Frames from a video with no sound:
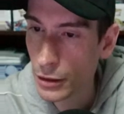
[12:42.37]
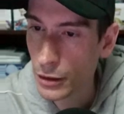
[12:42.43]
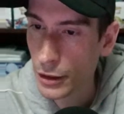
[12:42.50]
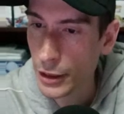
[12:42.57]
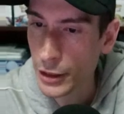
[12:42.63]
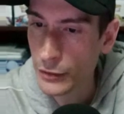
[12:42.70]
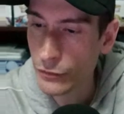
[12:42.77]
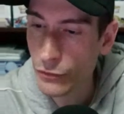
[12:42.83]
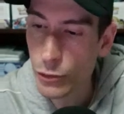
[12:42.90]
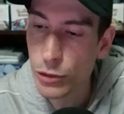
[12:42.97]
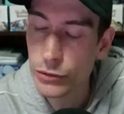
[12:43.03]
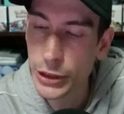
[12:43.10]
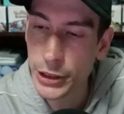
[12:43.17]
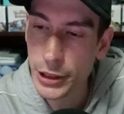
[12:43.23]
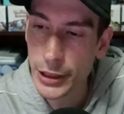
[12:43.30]
and 4
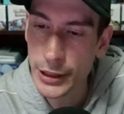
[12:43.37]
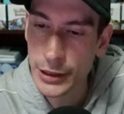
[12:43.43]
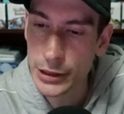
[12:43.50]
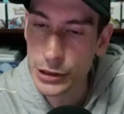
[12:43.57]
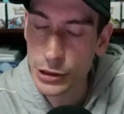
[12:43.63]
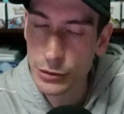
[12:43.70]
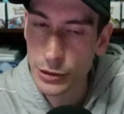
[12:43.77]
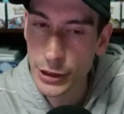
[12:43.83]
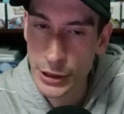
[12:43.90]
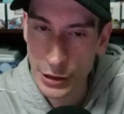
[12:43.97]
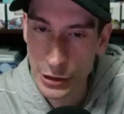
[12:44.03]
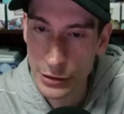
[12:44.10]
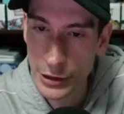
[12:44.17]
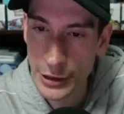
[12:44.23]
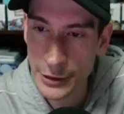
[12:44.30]
Rare Candies. Okay,
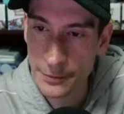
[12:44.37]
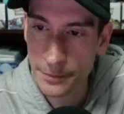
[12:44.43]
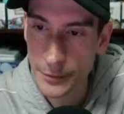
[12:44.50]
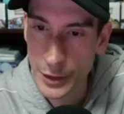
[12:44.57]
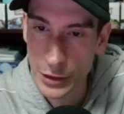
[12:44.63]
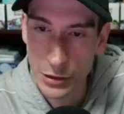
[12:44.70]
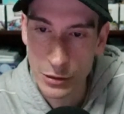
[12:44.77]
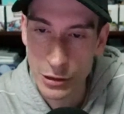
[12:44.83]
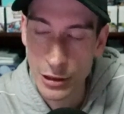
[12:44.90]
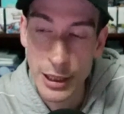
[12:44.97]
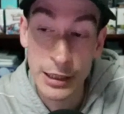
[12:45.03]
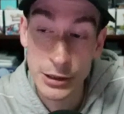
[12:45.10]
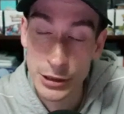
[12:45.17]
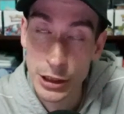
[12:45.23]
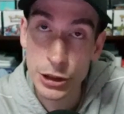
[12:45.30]
so yeah, it's the
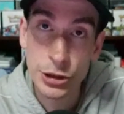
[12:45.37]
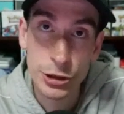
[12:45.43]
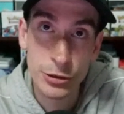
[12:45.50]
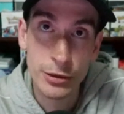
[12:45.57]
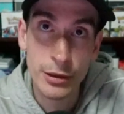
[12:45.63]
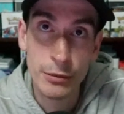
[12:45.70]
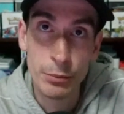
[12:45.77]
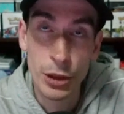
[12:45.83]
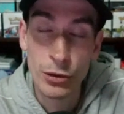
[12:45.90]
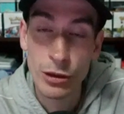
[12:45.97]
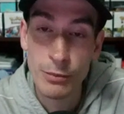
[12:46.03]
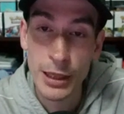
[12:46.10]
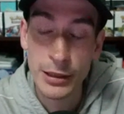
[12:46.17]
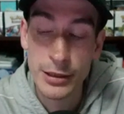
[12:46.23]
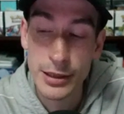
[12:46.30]
last stage 2
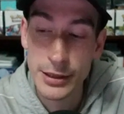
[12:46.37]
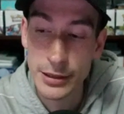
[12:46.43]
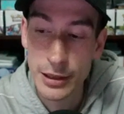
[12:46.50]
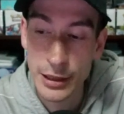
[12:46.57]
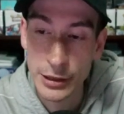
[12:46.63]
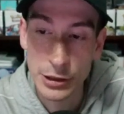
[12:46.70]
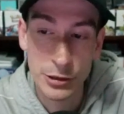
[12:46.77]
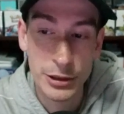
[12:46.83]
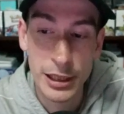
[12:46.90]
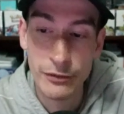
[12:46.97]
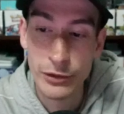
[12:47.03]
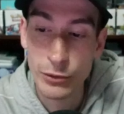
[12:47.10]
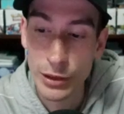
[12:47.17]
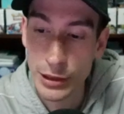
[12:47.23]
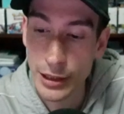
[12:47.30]
Pokemon in this deck, so you
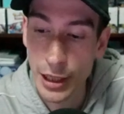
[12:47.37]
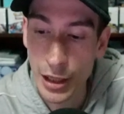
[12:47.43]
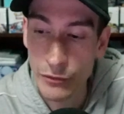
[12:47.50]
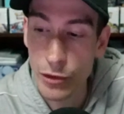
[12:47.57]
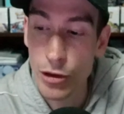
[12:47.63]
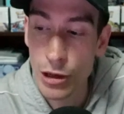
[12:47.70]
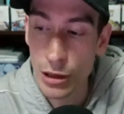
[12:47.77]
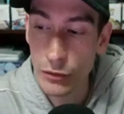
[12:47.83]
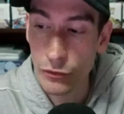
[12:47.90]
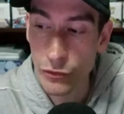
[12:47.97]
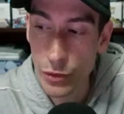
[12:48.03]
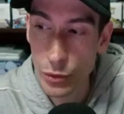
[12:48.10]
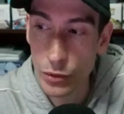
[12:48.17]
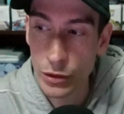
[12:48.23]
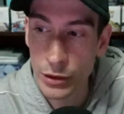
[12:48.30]
definitely want to have all
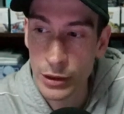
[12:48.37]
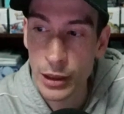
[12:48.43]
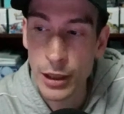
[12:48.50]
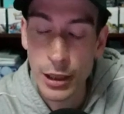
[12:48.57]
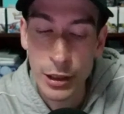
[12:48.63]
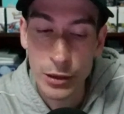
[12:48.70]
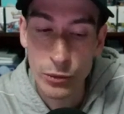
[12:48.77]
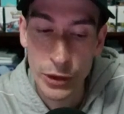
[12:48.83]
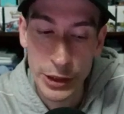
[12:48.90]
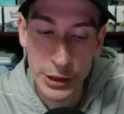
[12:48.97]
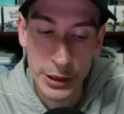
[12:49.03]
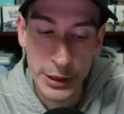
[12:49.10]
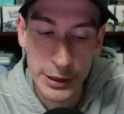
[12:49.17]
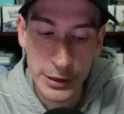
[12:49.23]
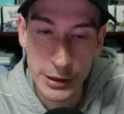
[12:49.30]
4 Rare
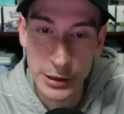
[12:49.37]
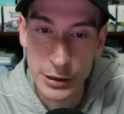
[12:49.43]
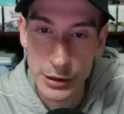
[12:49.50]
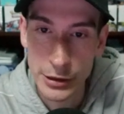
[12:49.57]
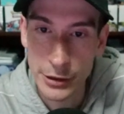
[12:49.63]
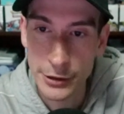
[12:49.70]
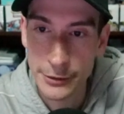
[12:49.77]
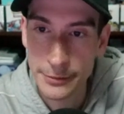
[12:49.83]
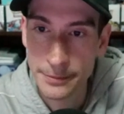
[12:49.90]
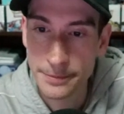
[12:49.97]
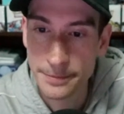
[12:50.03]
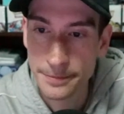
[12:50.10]
Candies here.